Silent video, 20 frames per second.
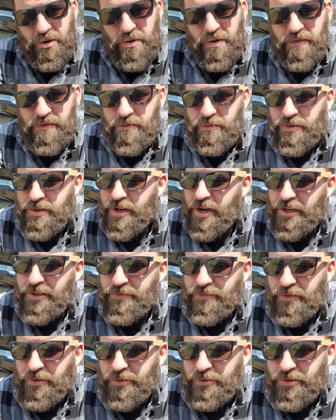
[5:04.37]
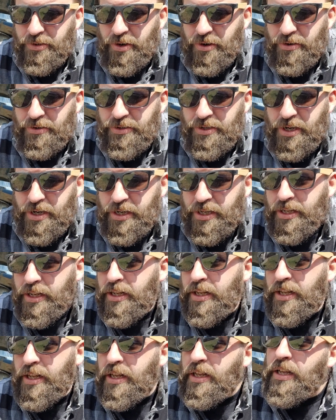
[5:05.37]
even with a nice full charge on it.
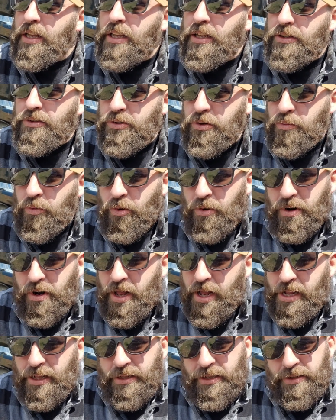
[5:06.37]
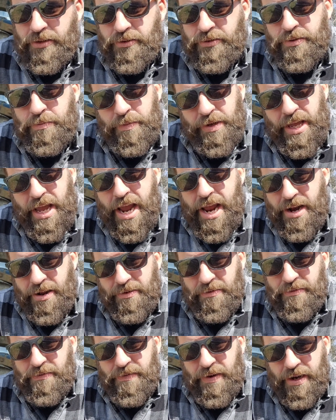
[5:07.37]
So more than likely there's a
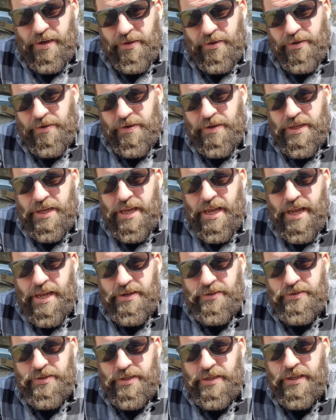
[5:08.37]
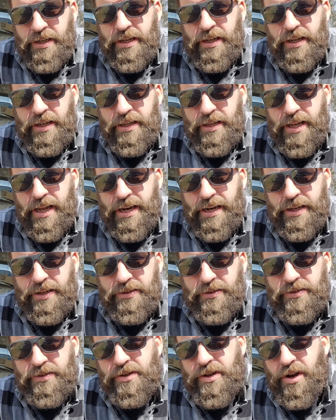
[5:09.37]
mechanical failure in the engine that
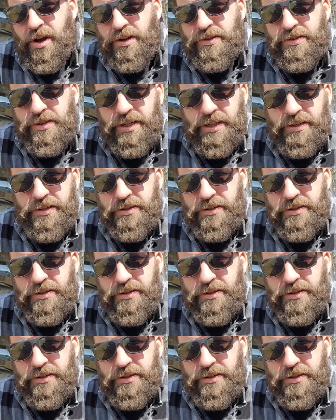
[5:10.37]
is causing it to